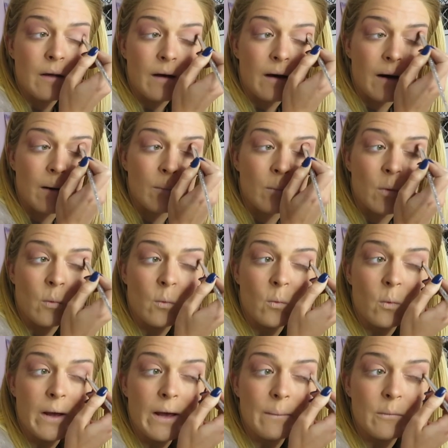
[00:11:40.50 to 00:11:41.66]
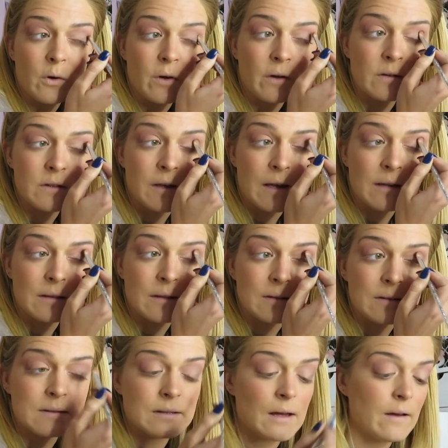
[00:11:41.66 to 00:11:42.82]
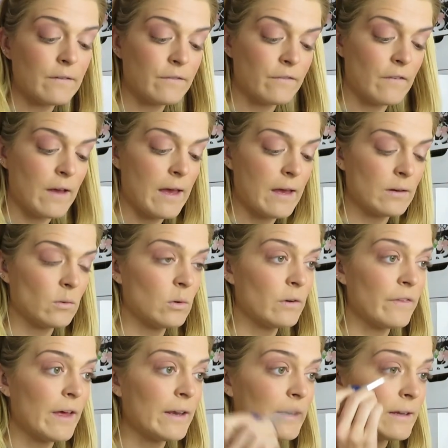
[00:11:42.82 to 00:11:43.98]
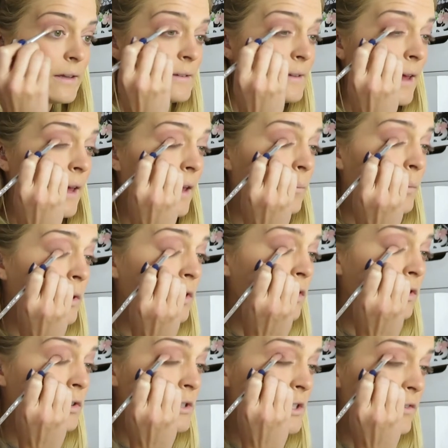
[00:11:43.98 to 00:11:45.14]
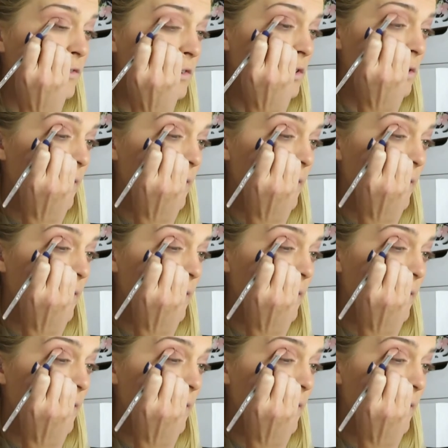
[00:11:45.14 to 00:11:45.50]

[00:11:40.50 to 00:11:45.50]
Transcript: Where I'm going to get the stuff and all of that is a beautiful,